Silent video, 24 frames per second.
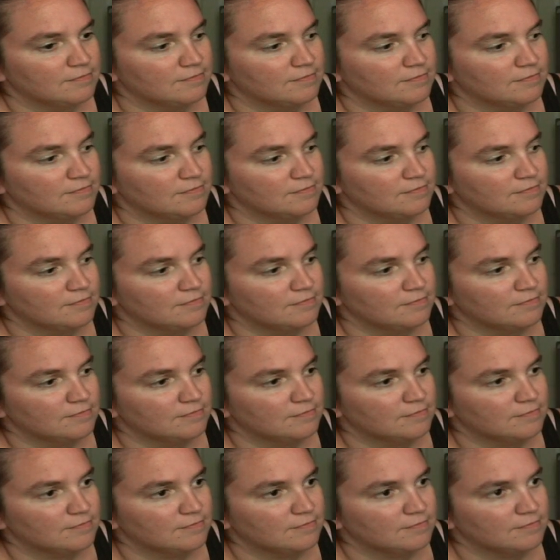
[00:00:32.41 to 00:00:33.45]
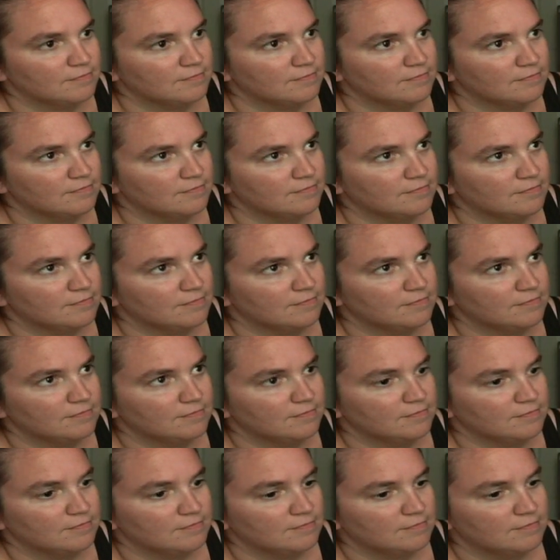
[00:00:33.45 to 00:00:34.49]

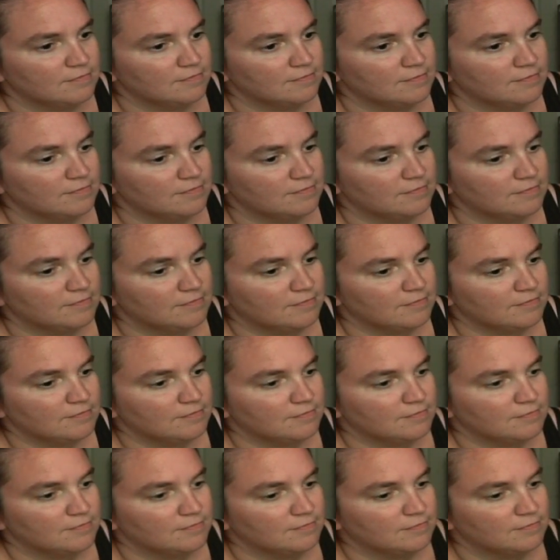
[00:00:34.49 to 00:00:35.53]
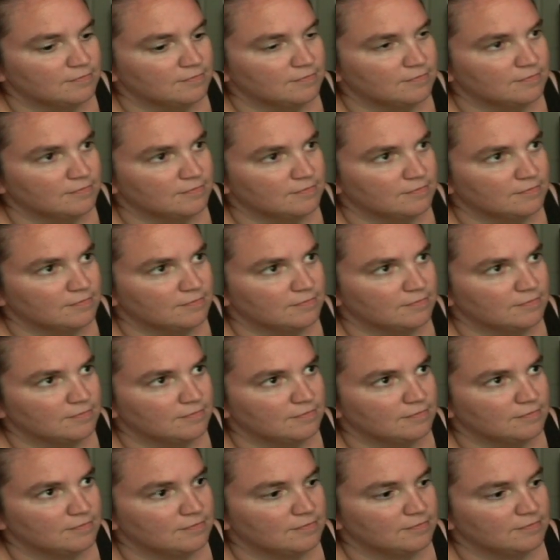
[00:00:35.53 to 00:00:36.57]

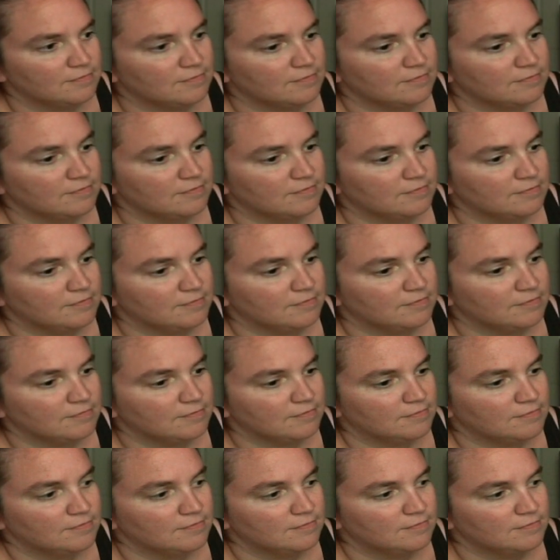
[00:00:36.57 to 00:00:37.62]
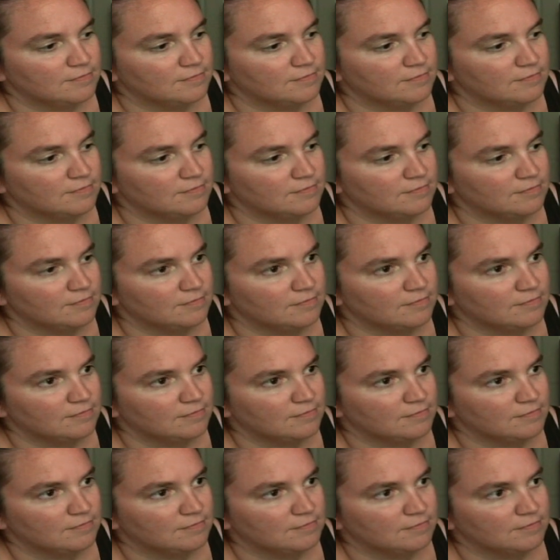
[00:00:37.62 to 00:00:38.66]

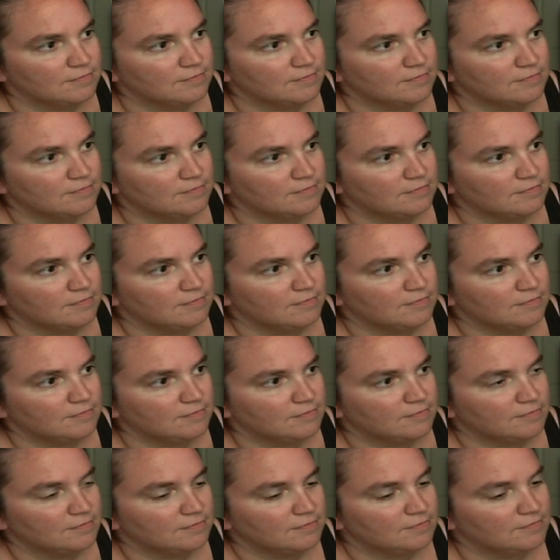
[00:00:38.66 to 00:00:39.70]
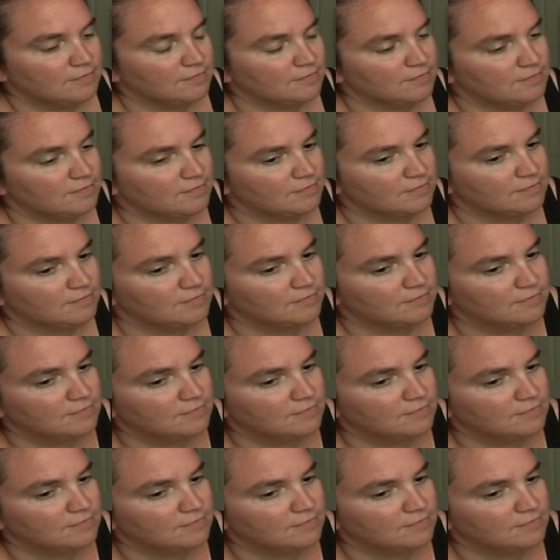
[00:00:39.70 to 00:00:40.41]
This person isn't speaking.